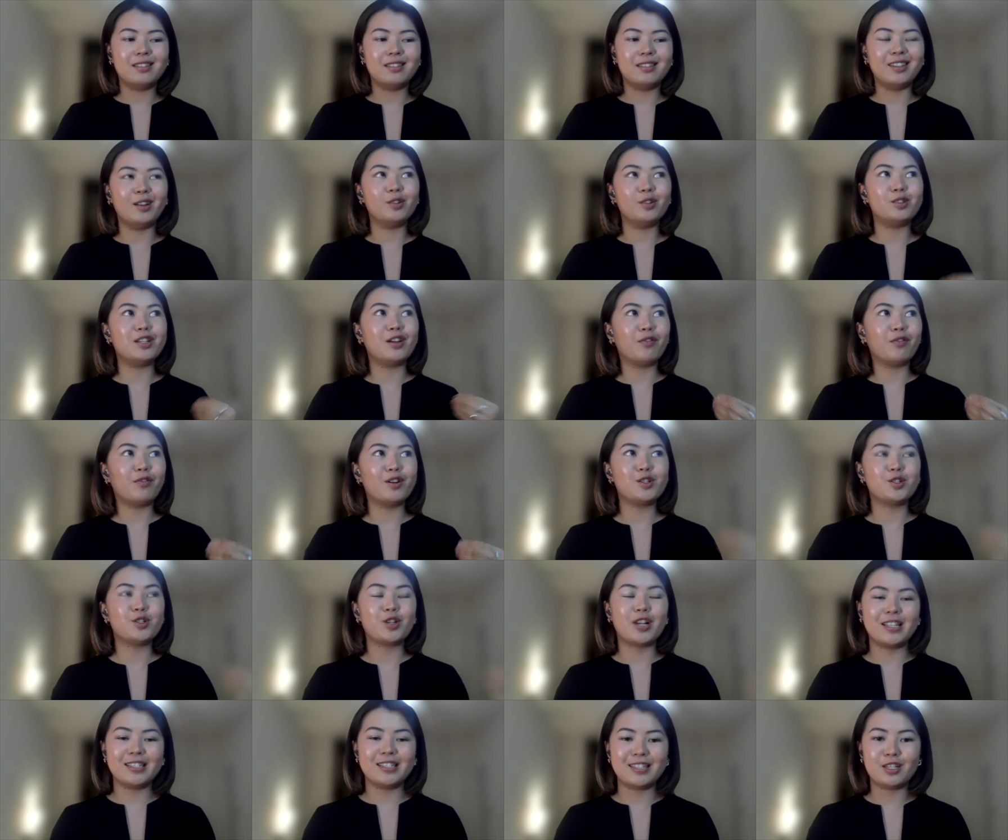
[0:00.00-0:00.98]
you know, different
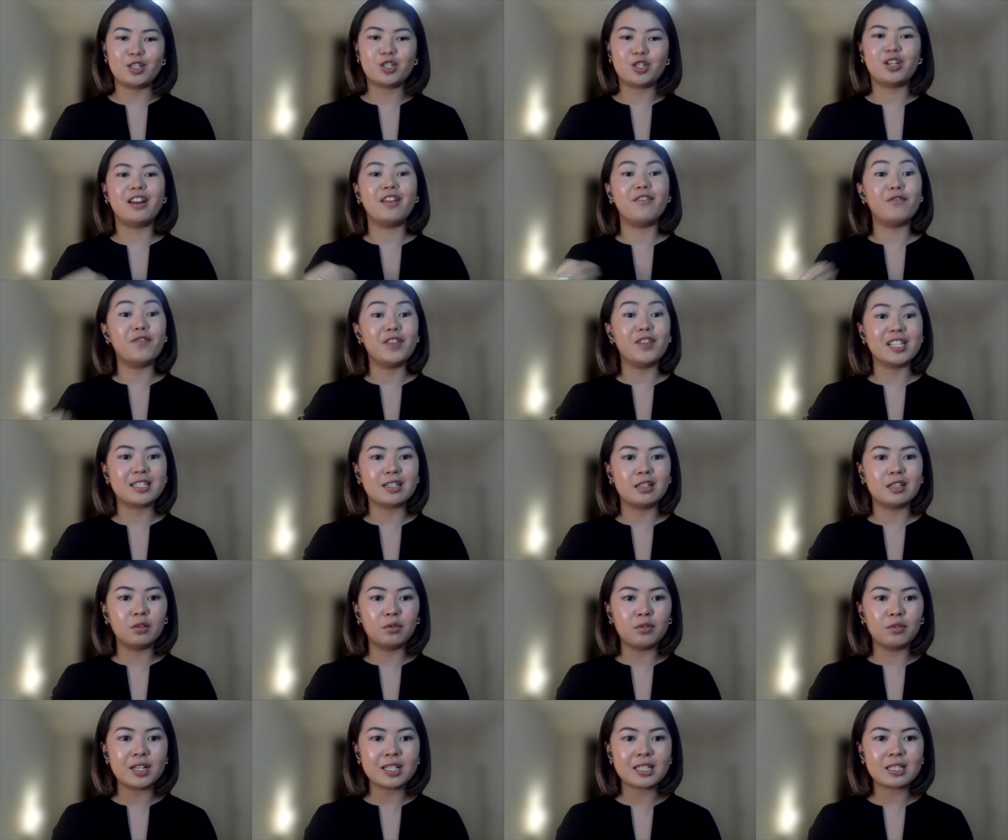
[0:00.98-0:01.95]
transition and
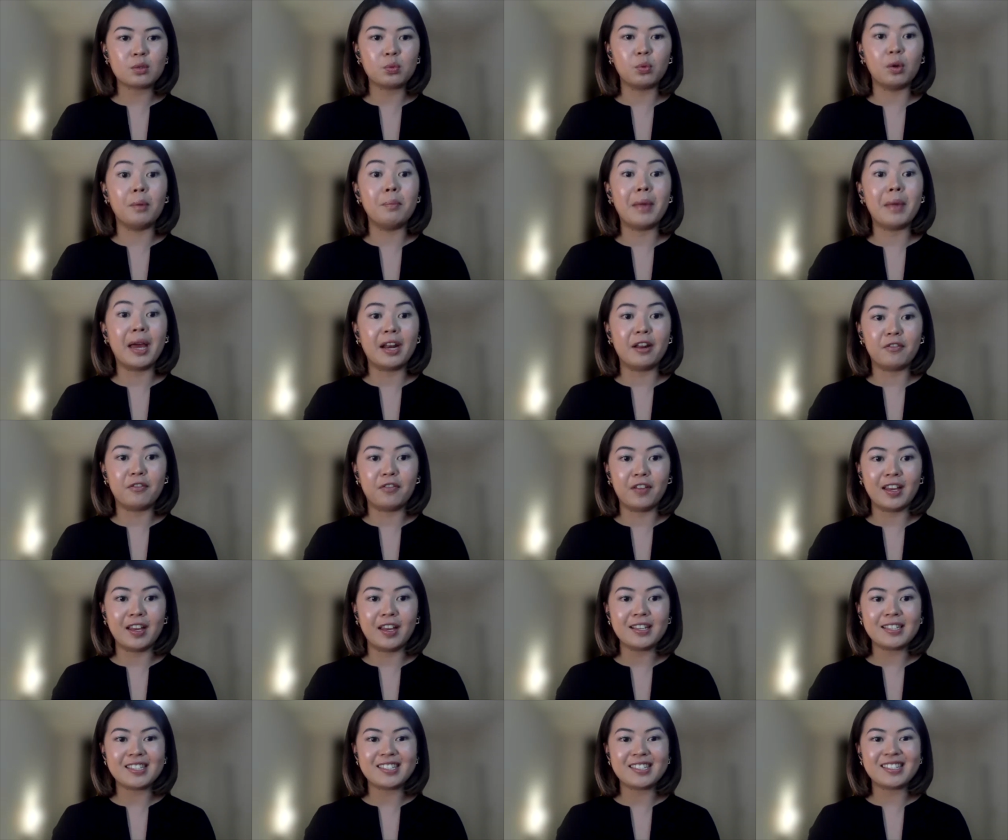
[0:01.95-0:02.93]
physical risks will
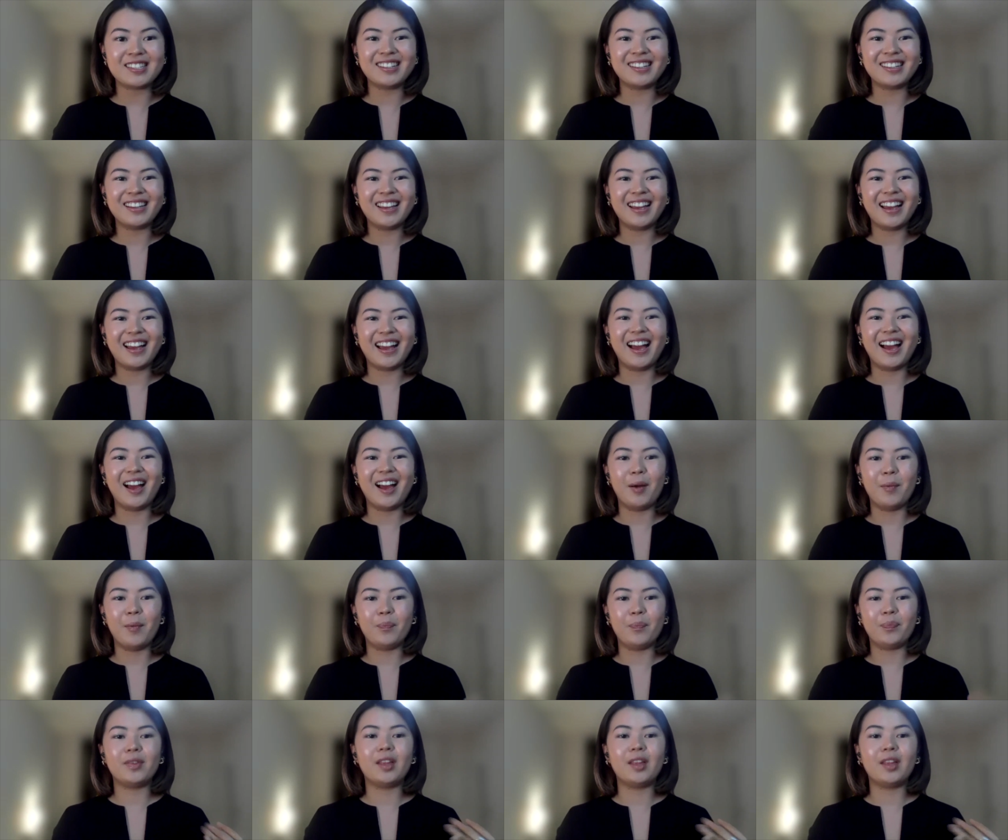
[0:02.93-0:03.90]
manifest
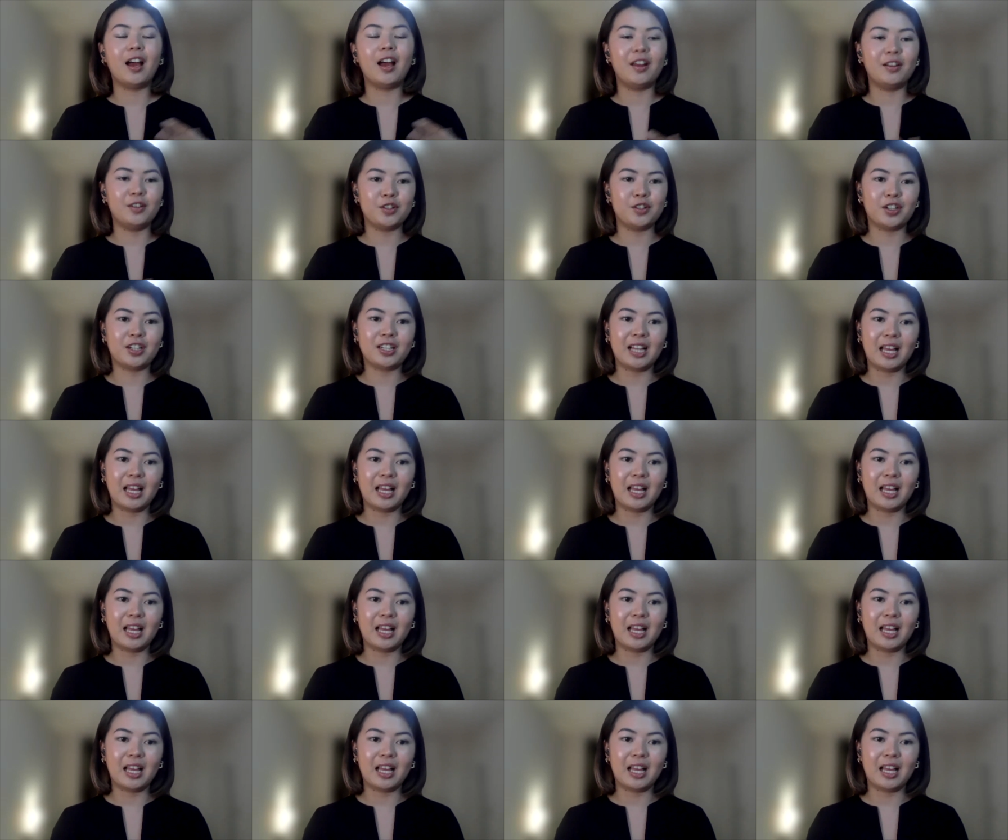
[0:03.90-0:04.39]
um, under